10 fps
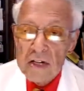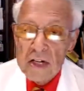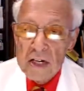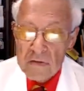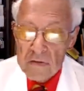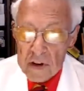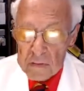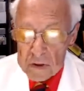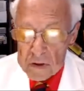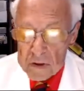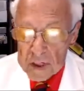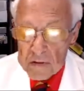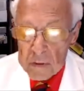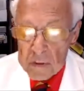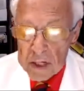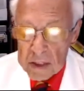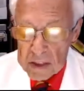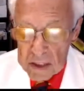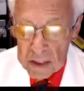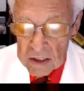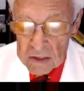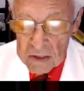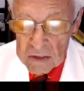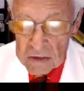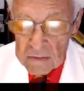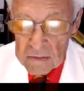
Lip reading: to 85% of your beta cells.